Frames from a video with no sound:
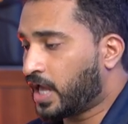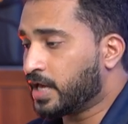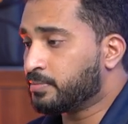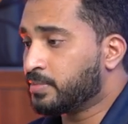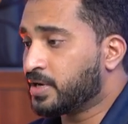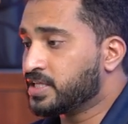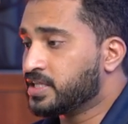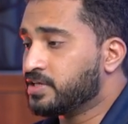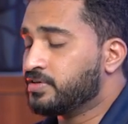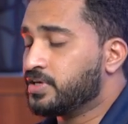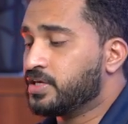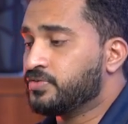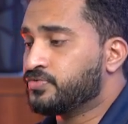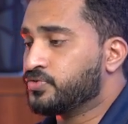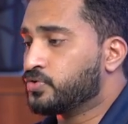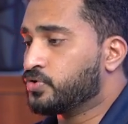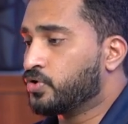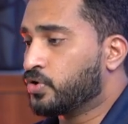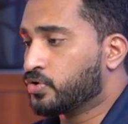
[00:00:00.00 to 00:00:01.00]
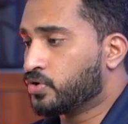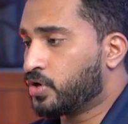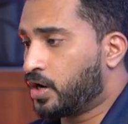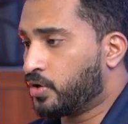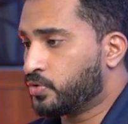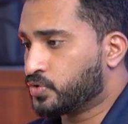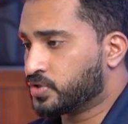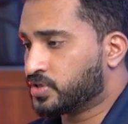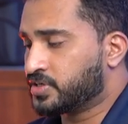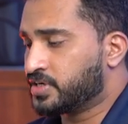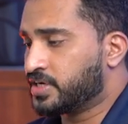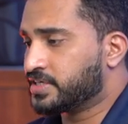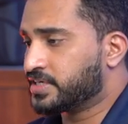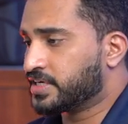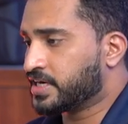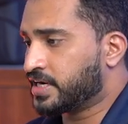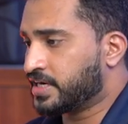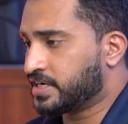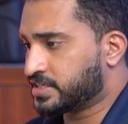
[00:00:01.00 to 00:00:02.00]
And by the way, if you don't know how to
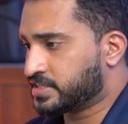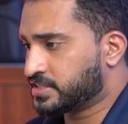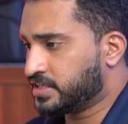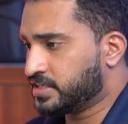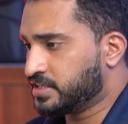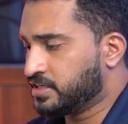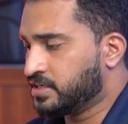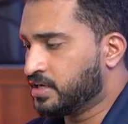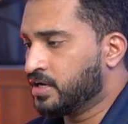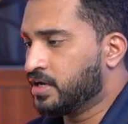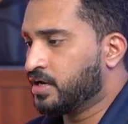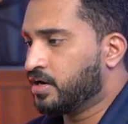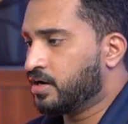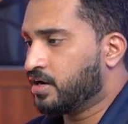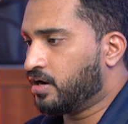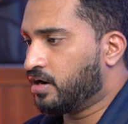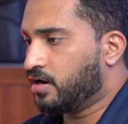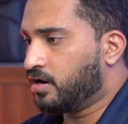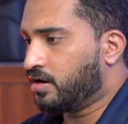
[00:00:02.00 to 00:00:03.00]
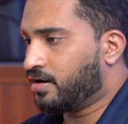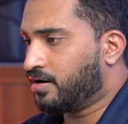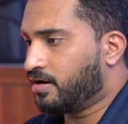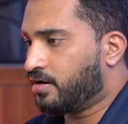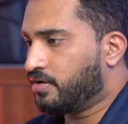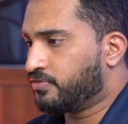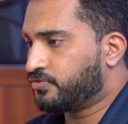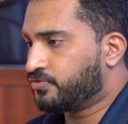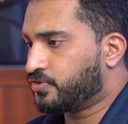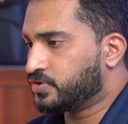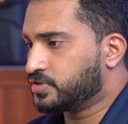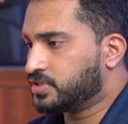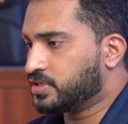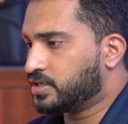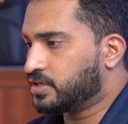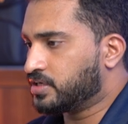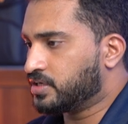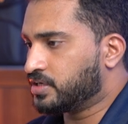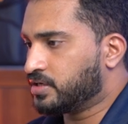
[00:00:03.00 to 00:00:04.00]
create a connection for
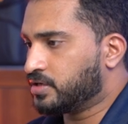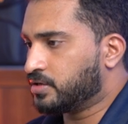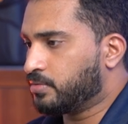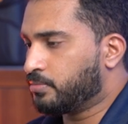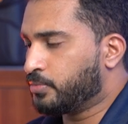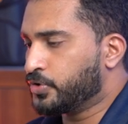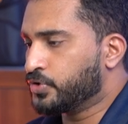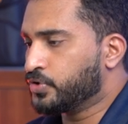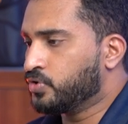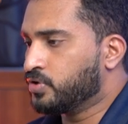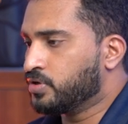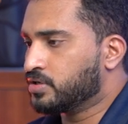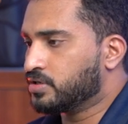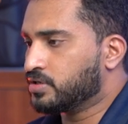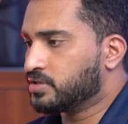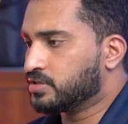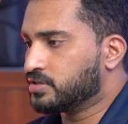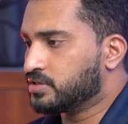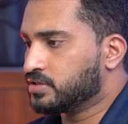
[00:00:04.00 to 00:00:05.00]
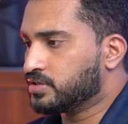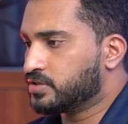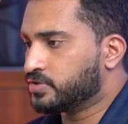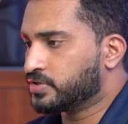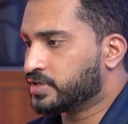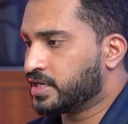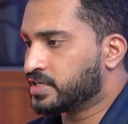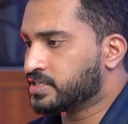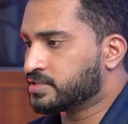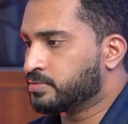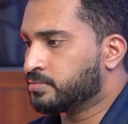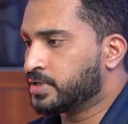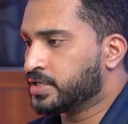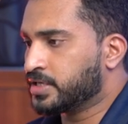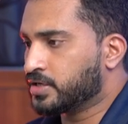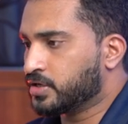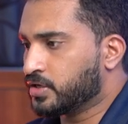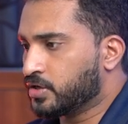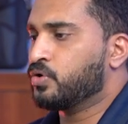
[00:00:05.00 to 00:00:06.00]
the module, you can
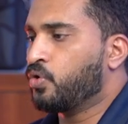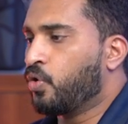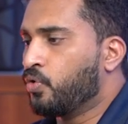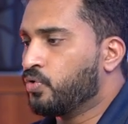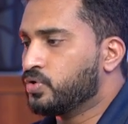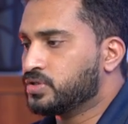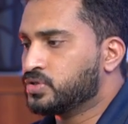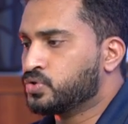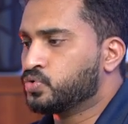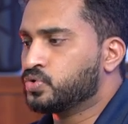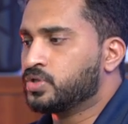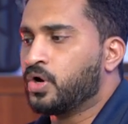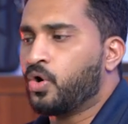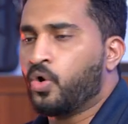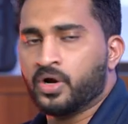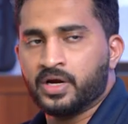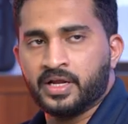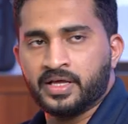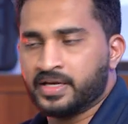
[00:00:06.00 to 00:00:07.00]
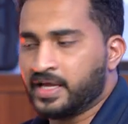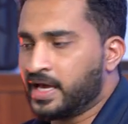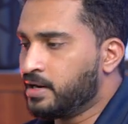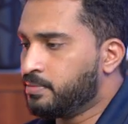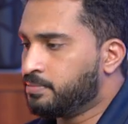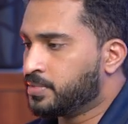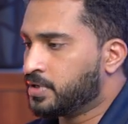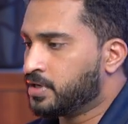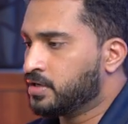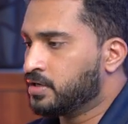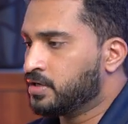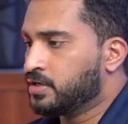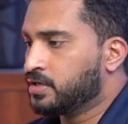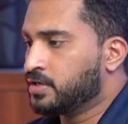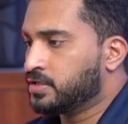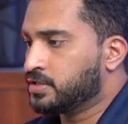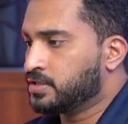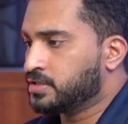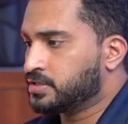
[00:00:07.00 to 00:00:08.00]
simply go to the online help.
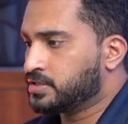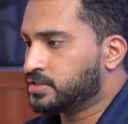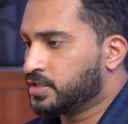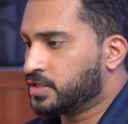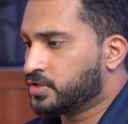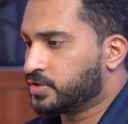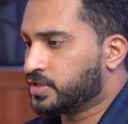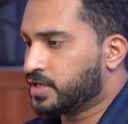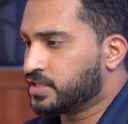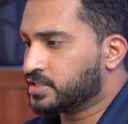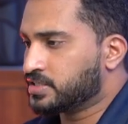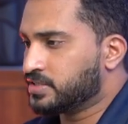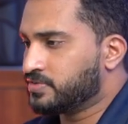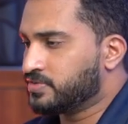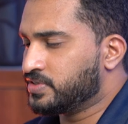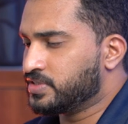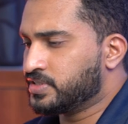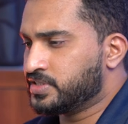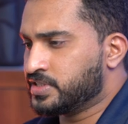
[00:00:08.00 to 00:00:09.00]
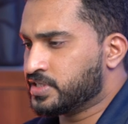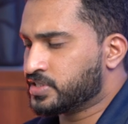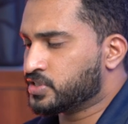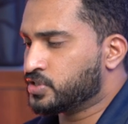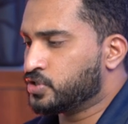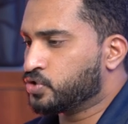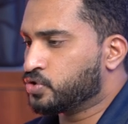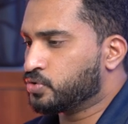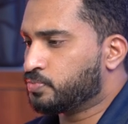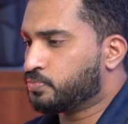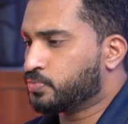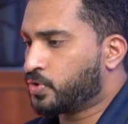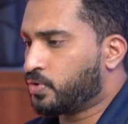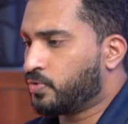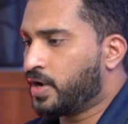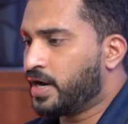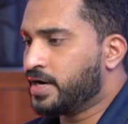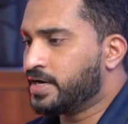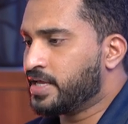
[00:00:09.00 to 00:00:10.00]
Here you can see we just need to
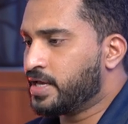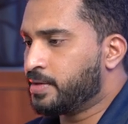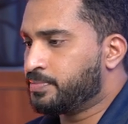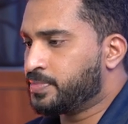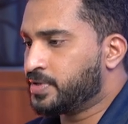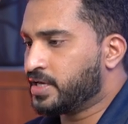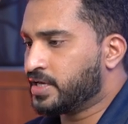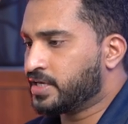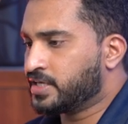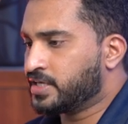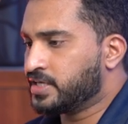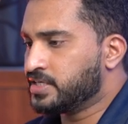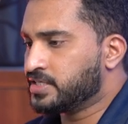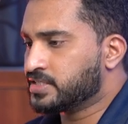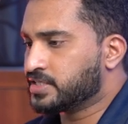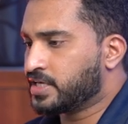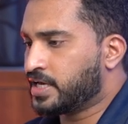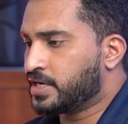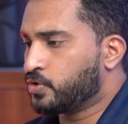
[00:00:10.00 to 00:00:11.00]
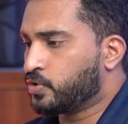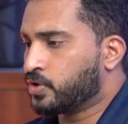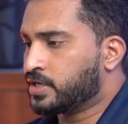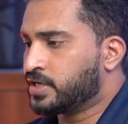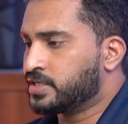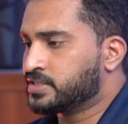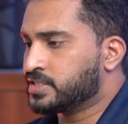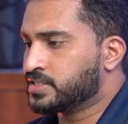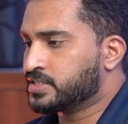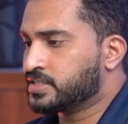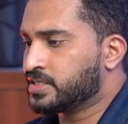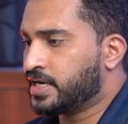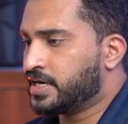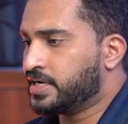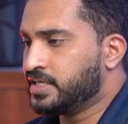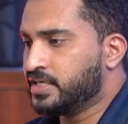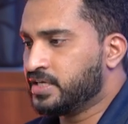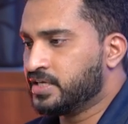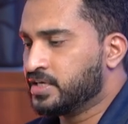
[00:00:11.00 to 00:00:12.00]
provide API keys and organization
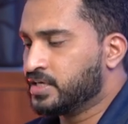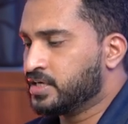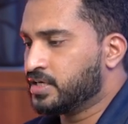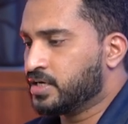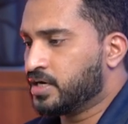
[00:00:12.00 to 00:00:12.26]
ID.